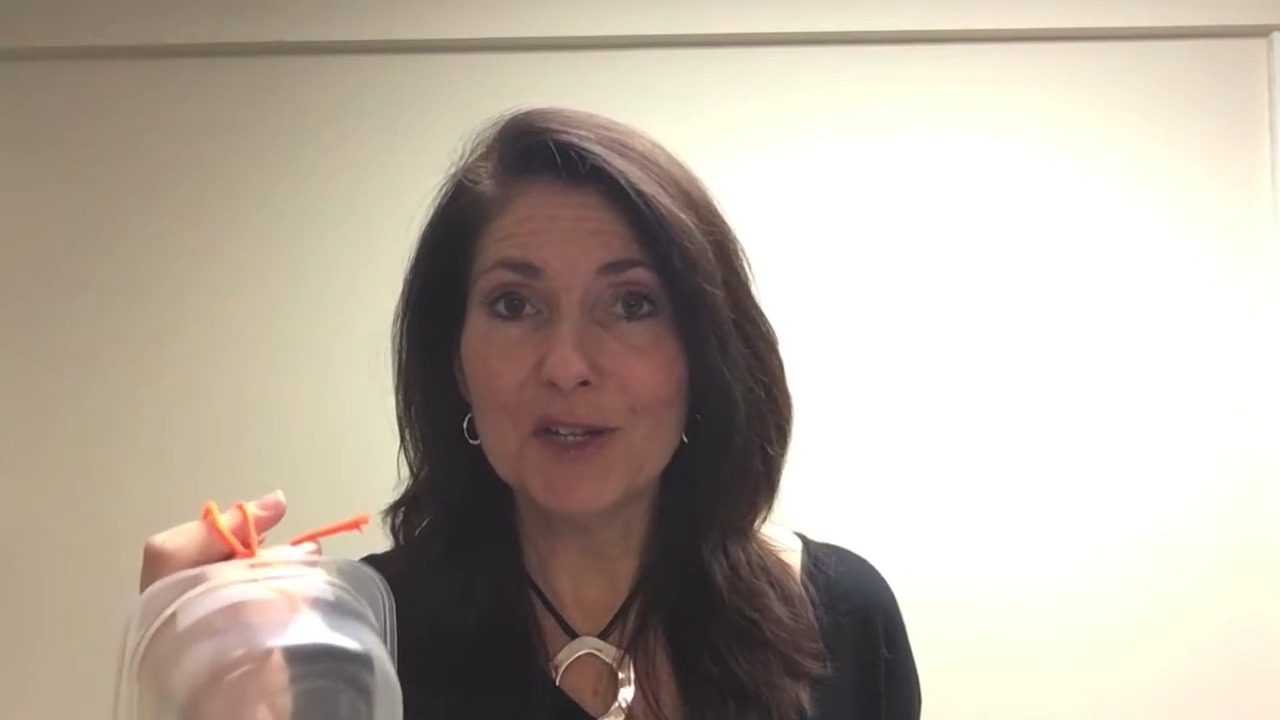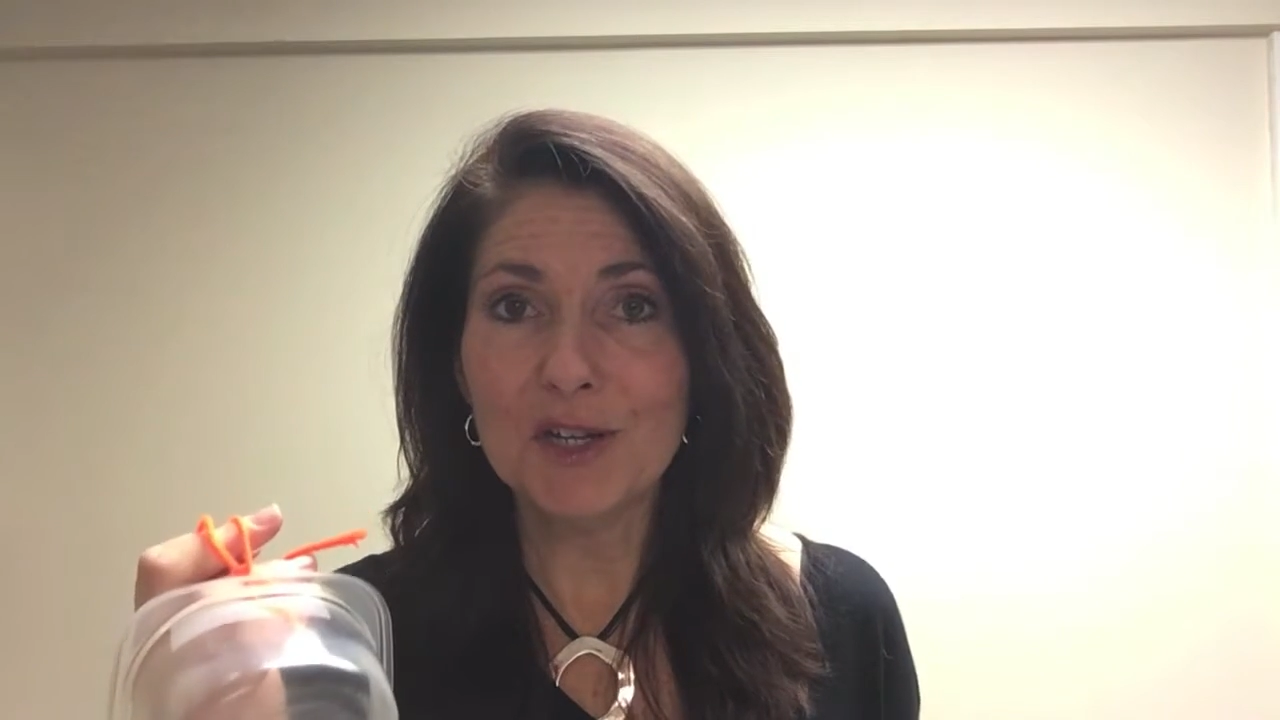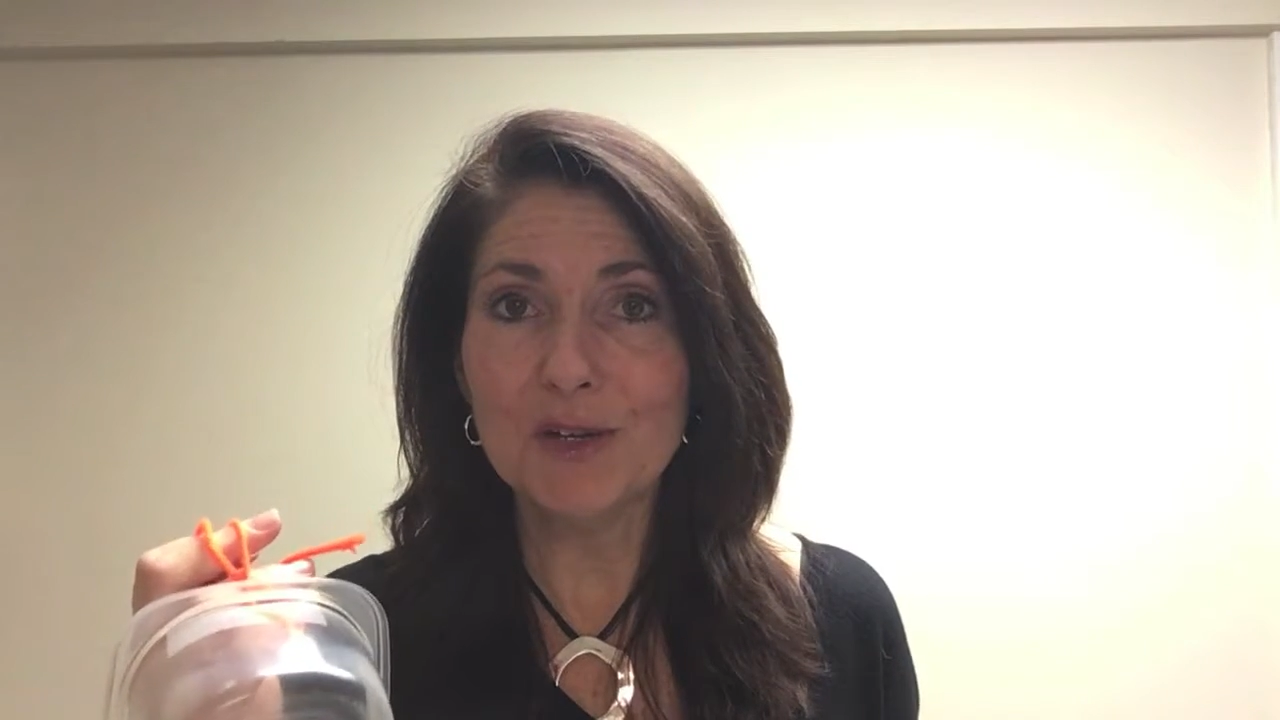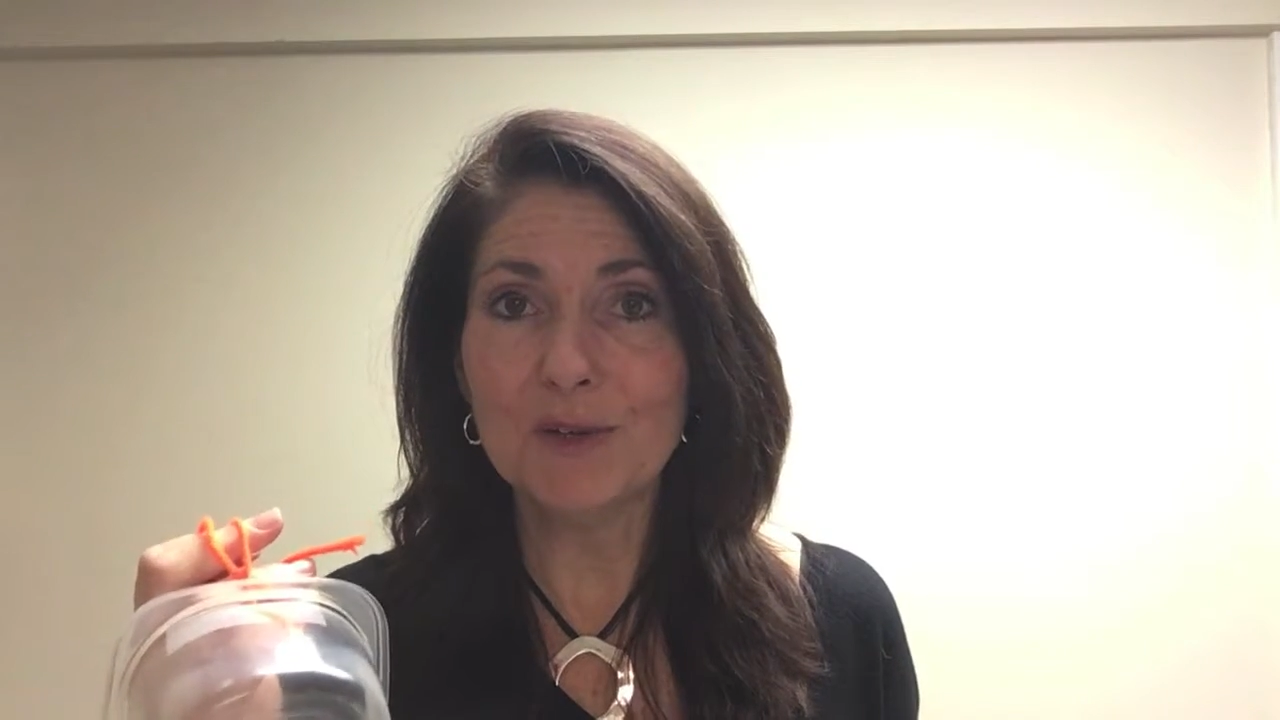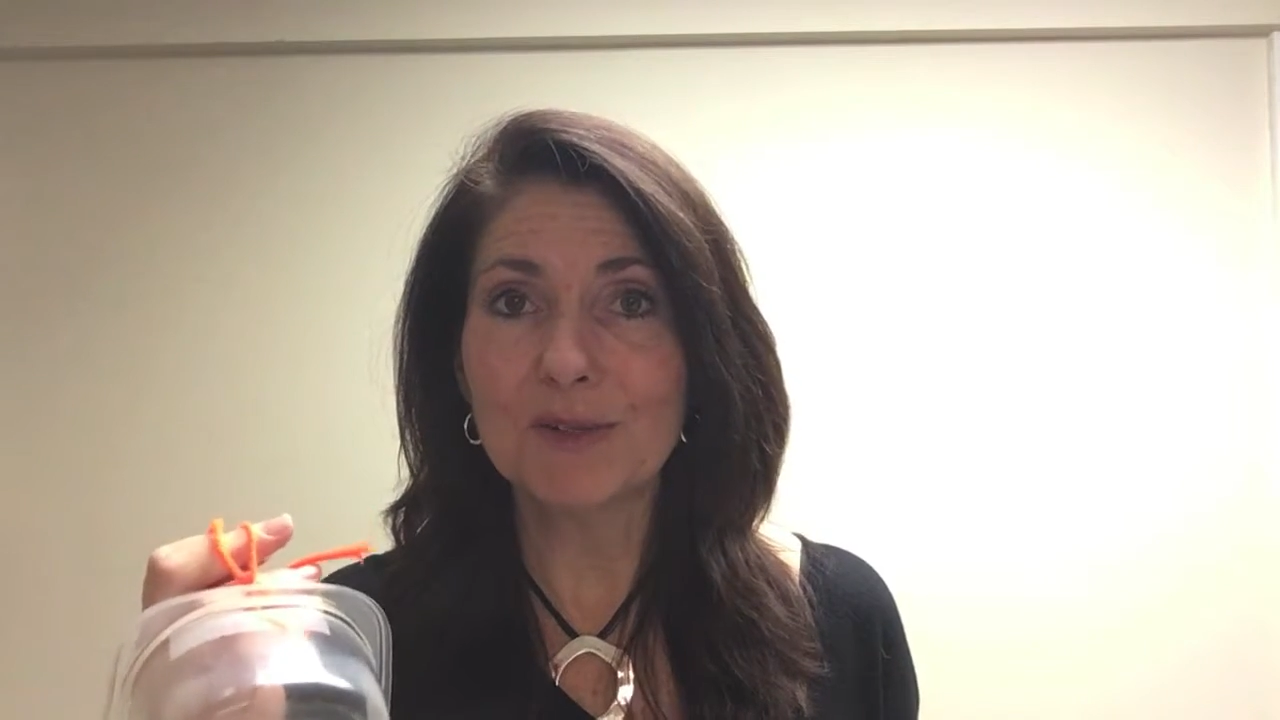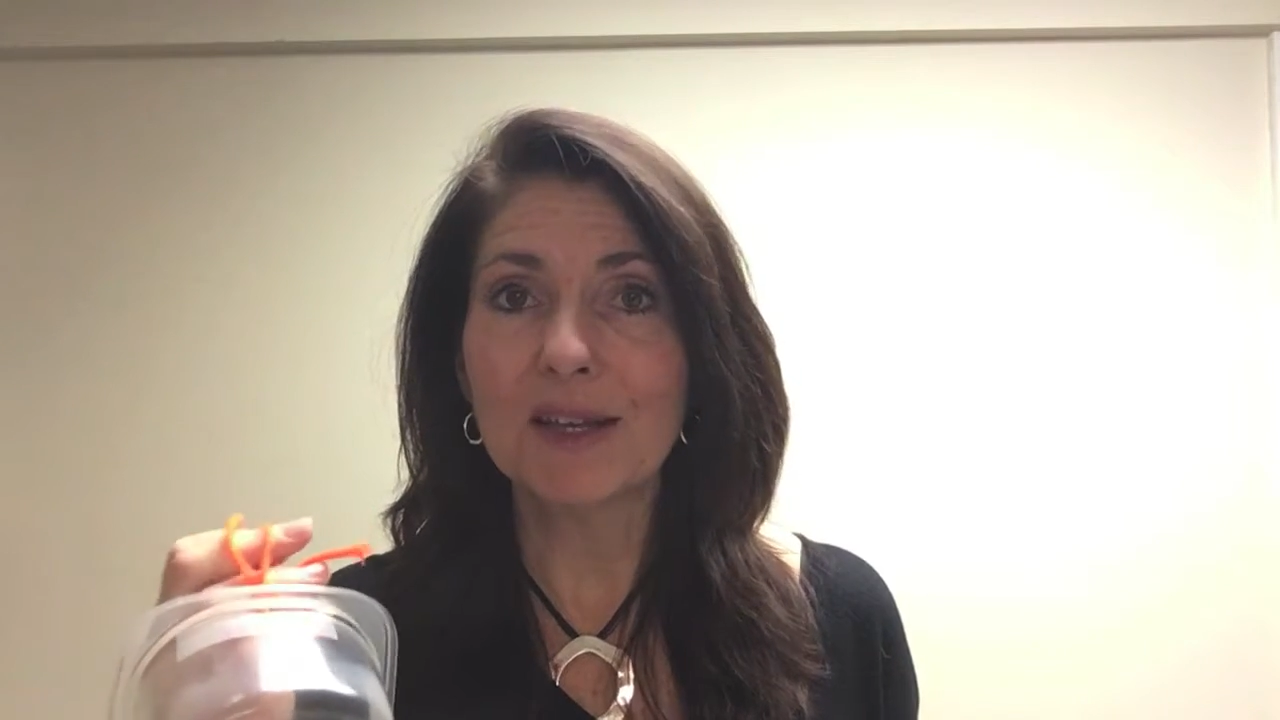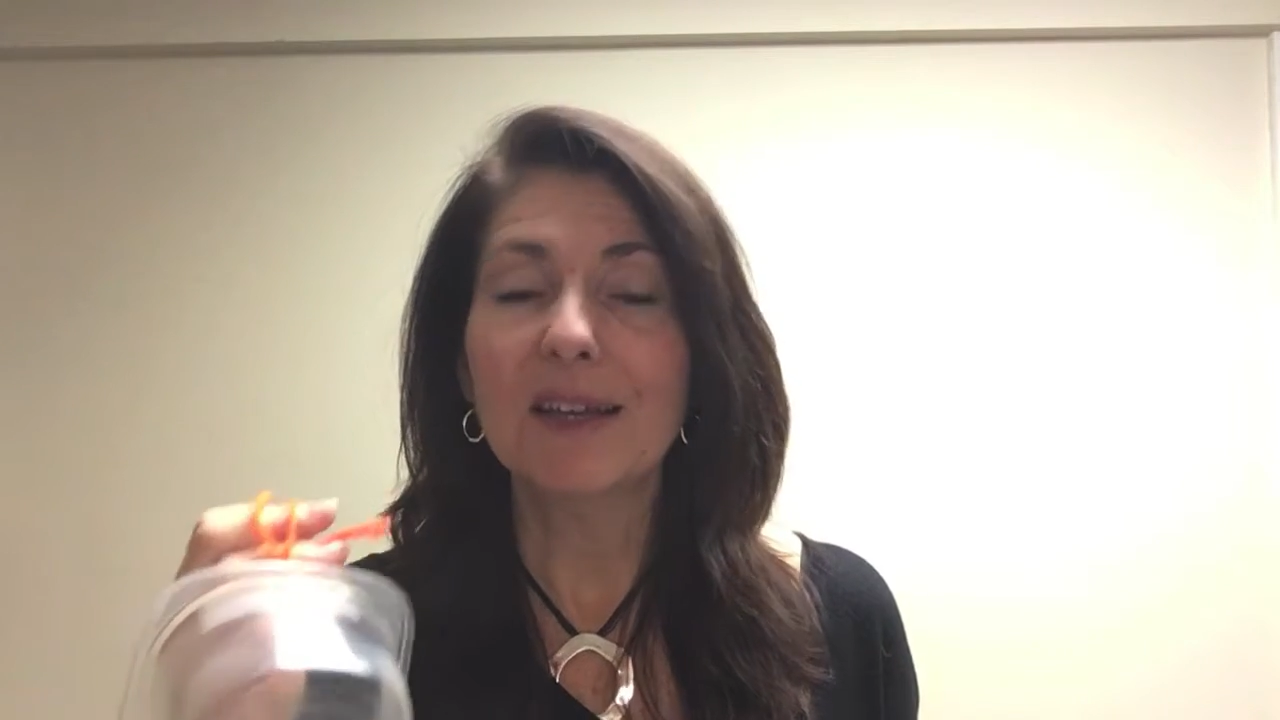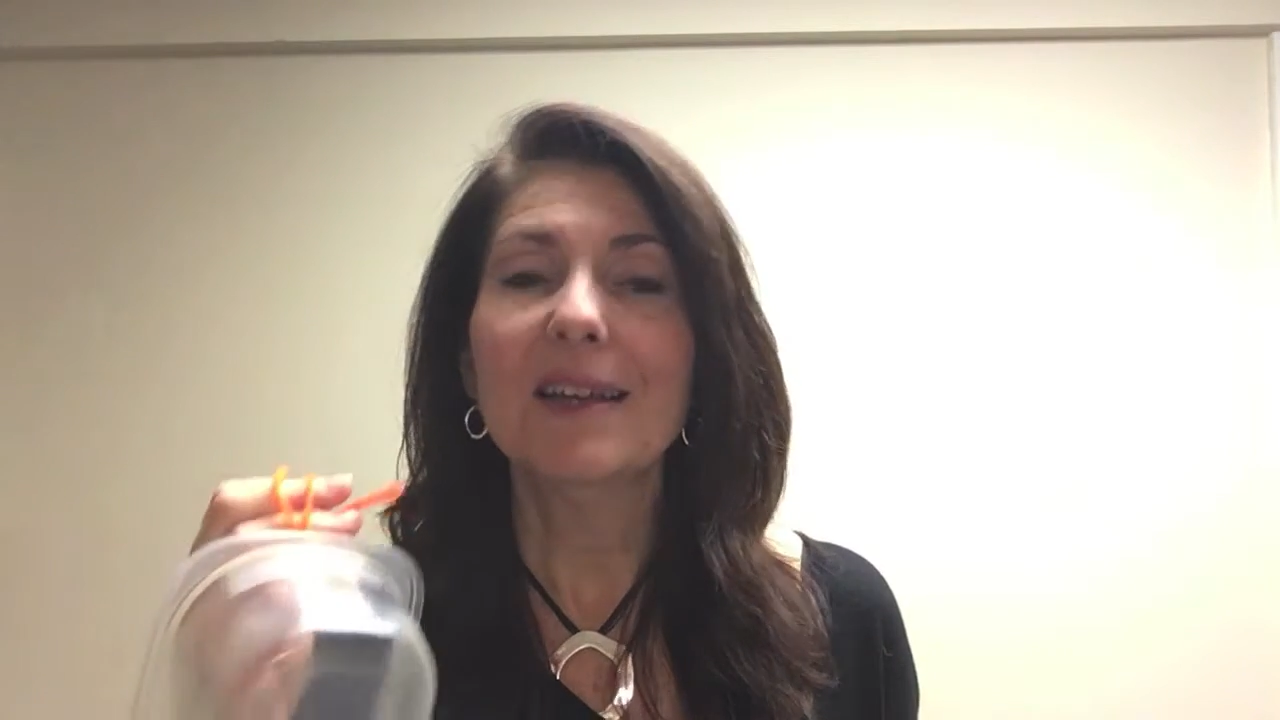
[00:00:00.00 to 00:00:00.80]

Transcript: to use,